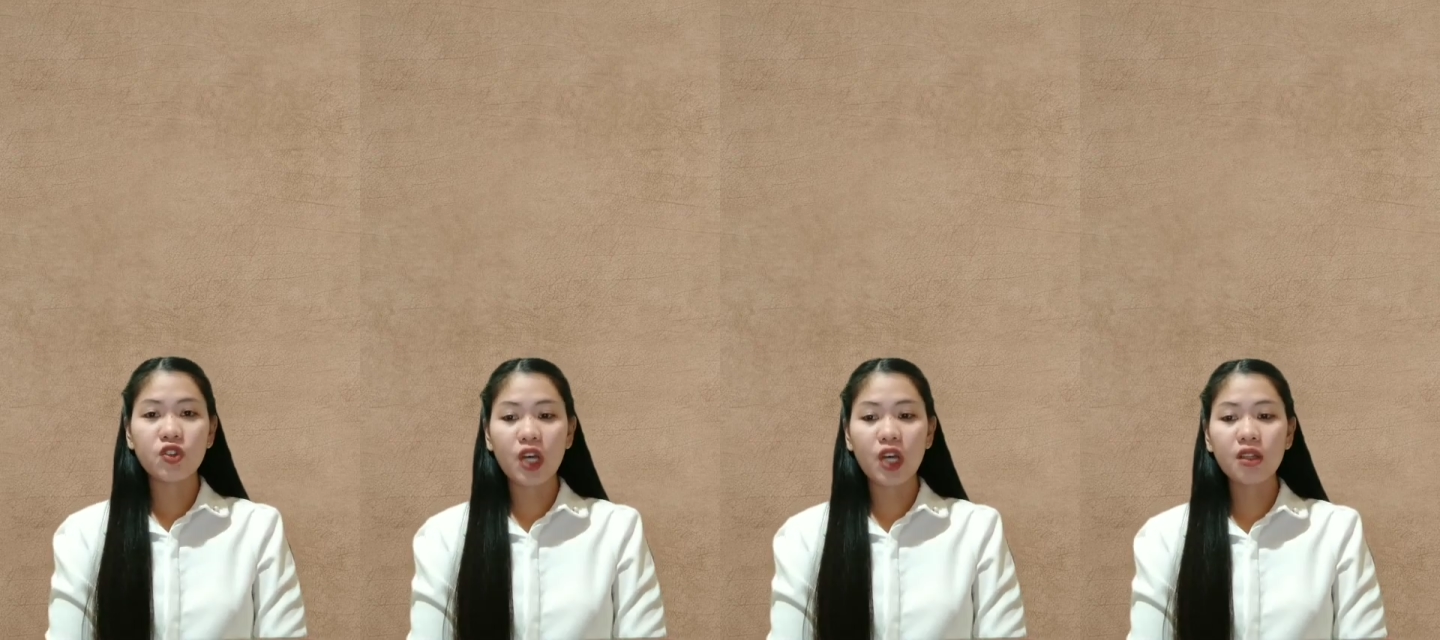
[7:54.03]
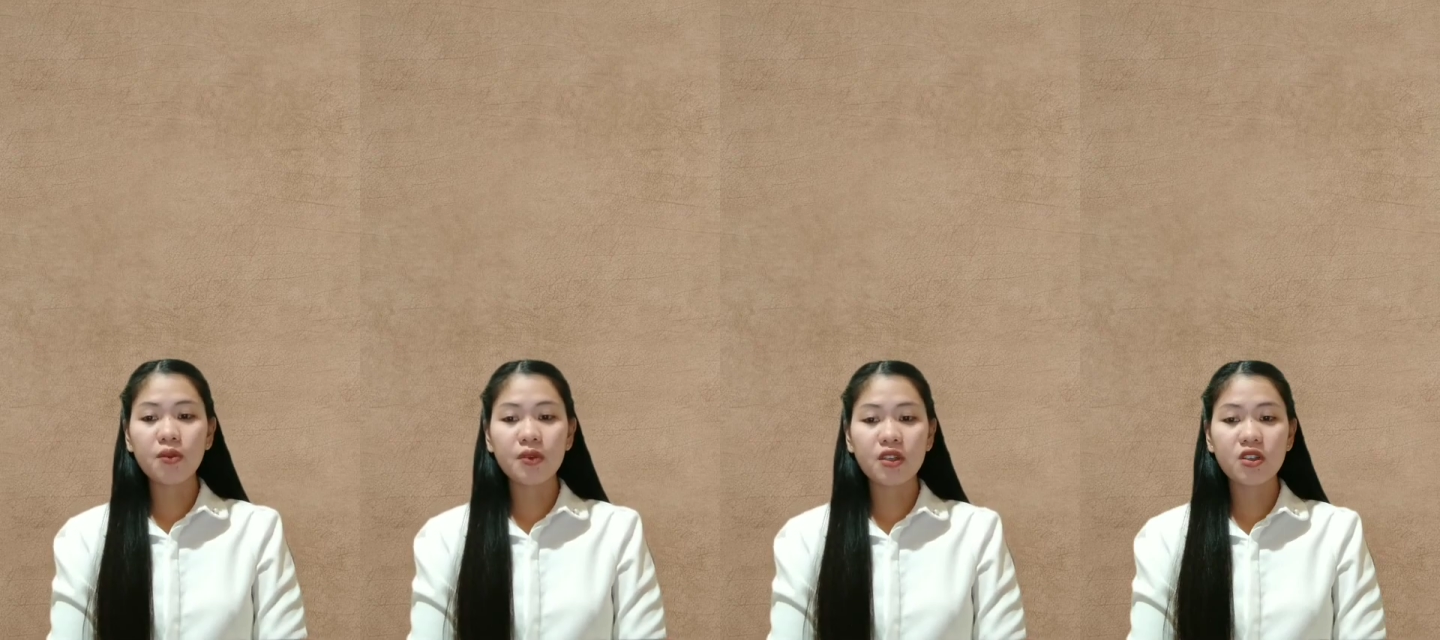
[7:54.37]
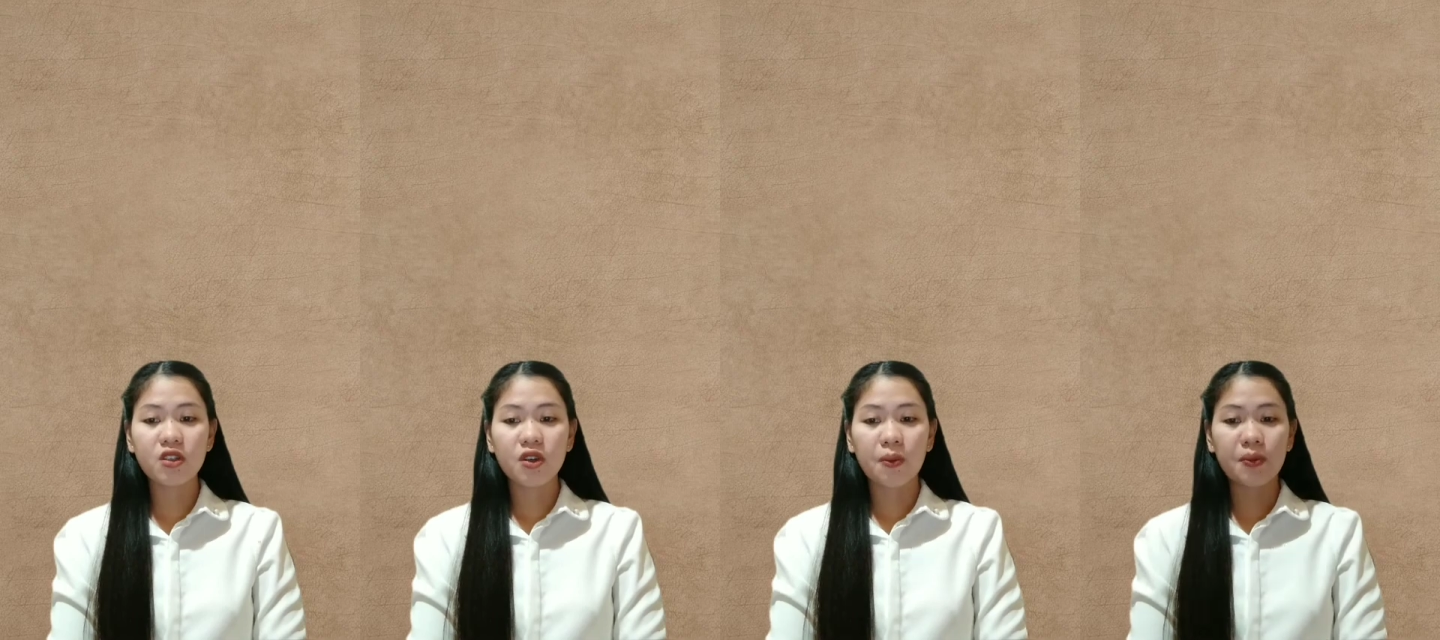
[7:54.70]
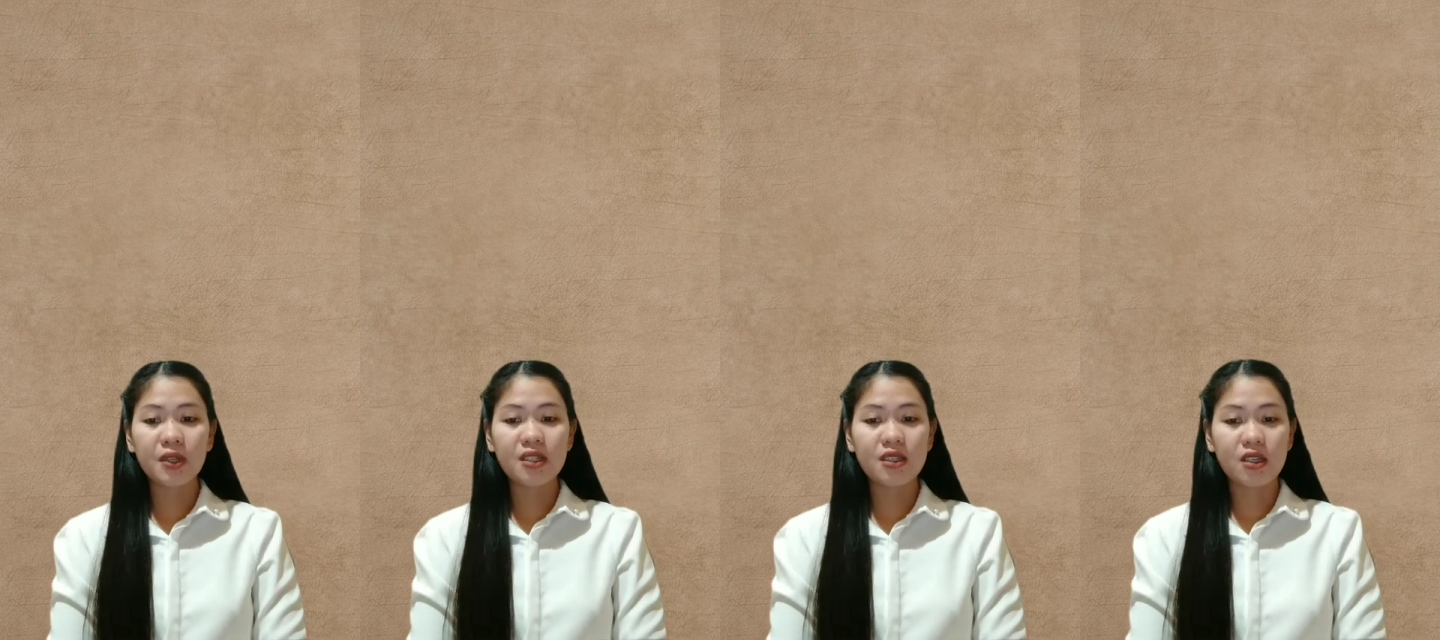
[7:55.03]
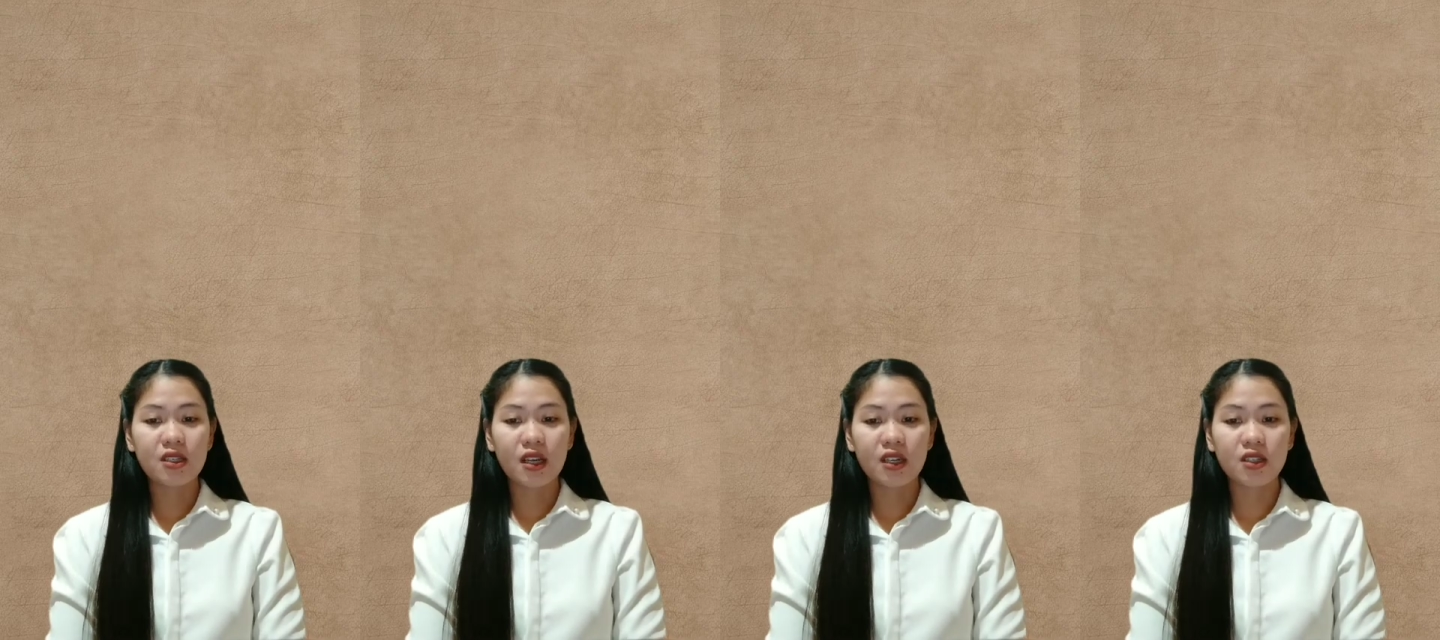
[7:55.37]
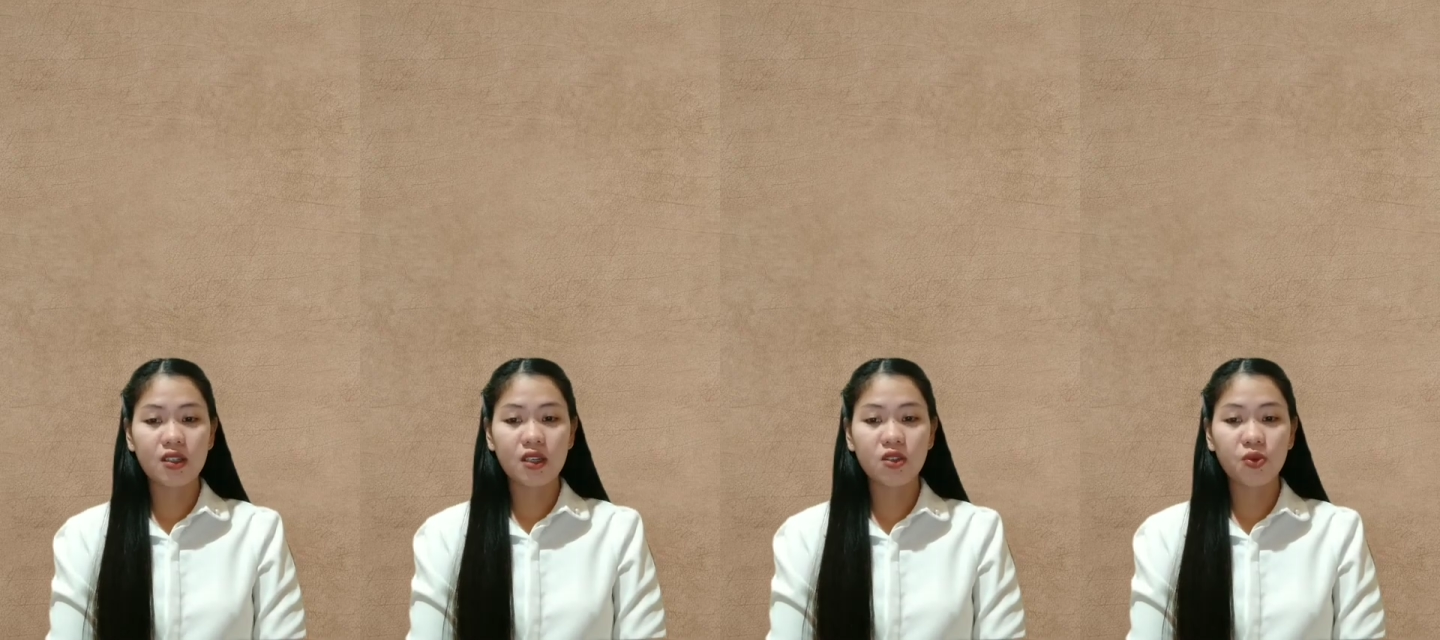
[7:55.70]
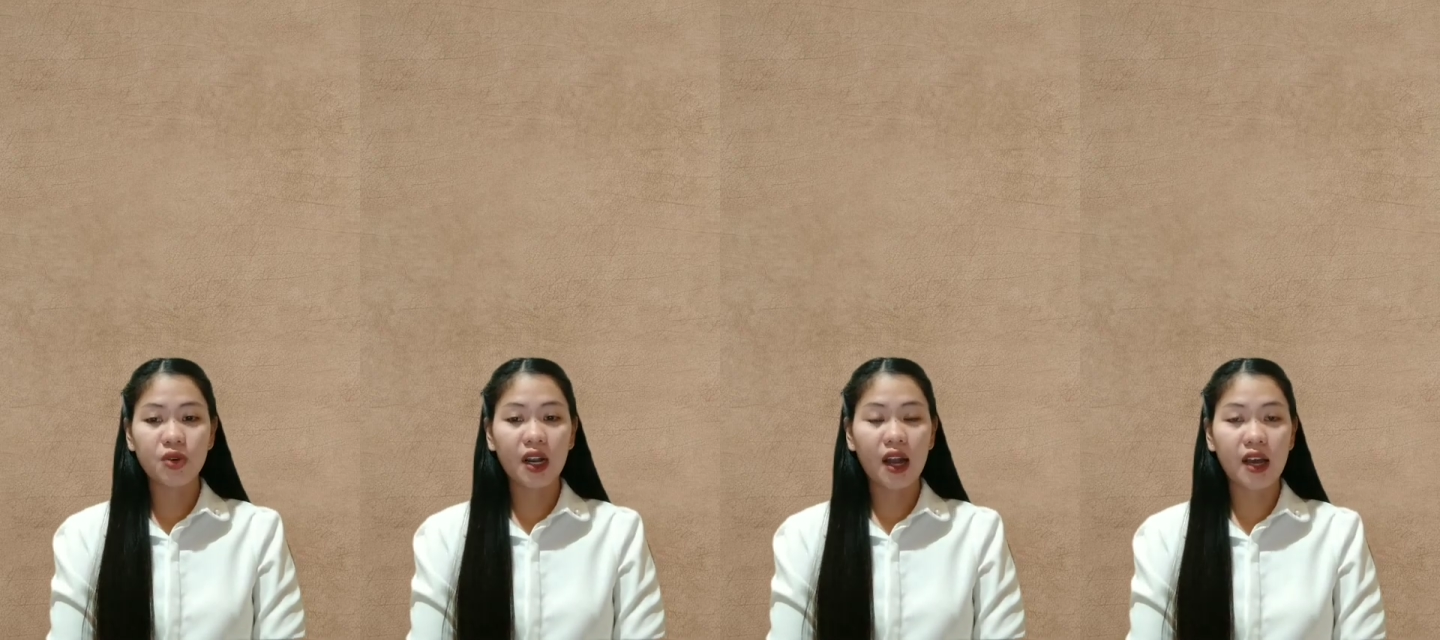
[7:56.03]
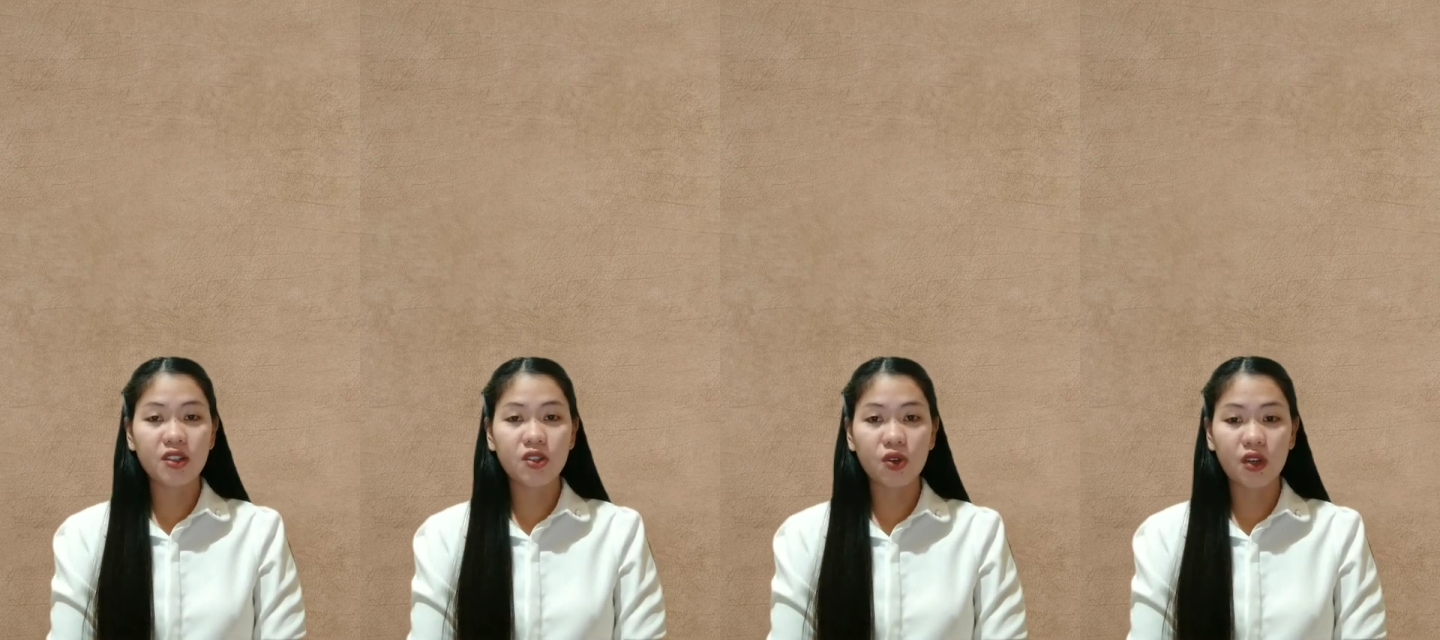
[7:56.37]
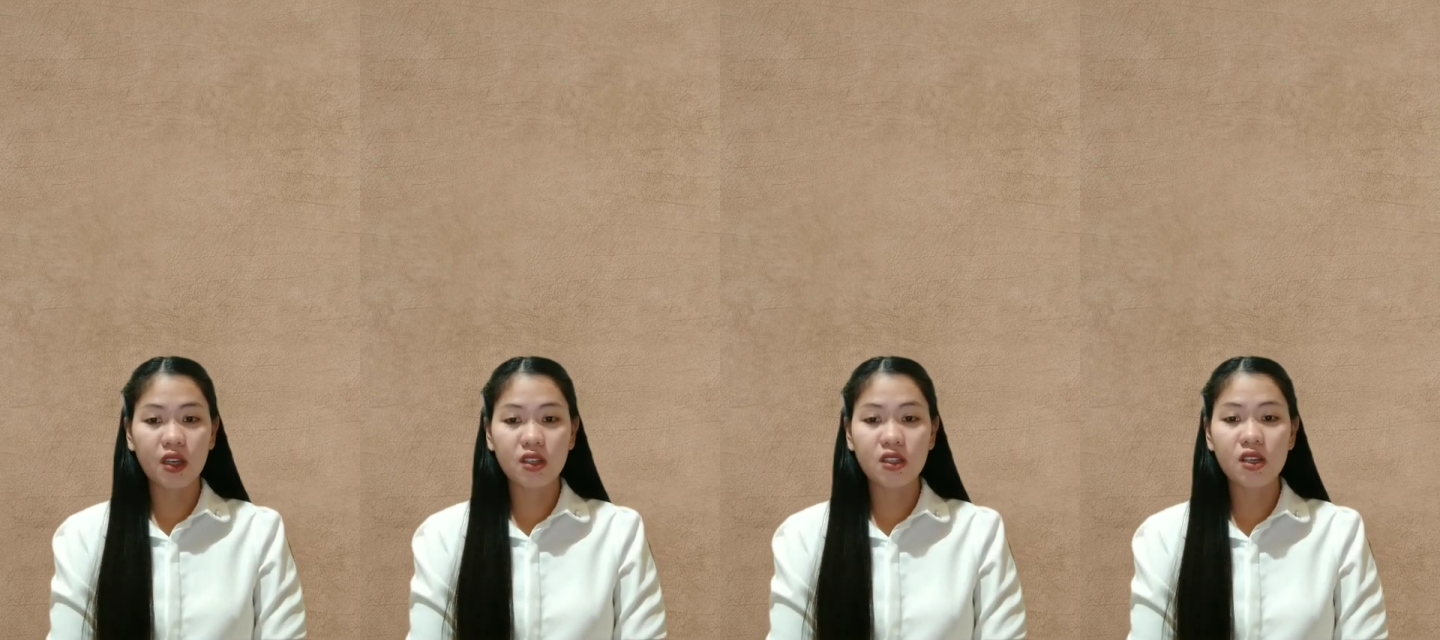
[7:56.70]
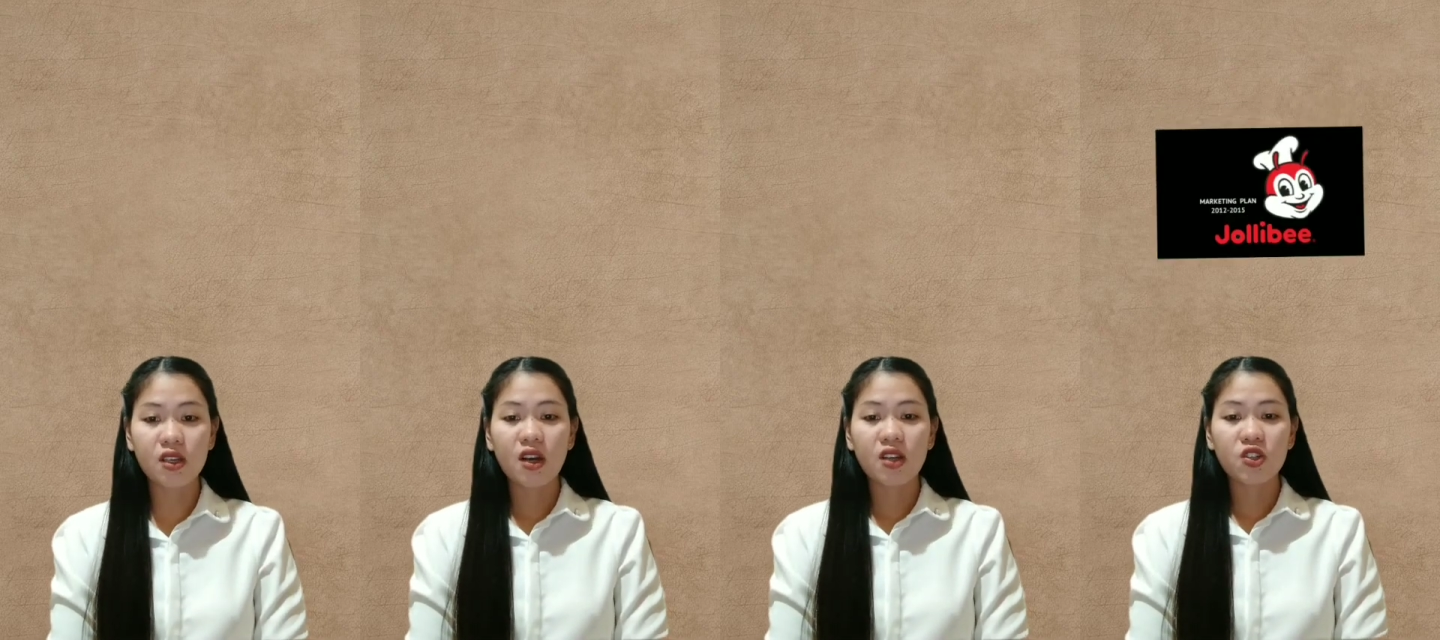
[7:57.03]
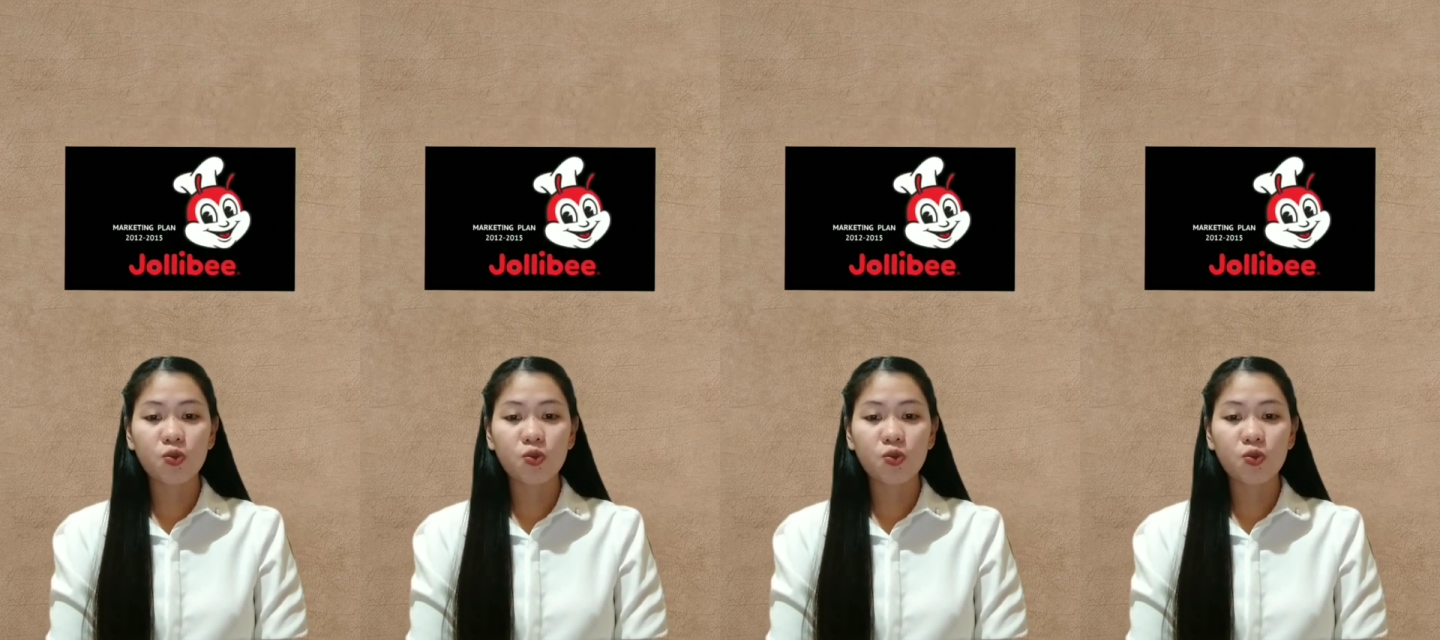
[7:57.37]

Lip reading: Jollibee's business success relies on its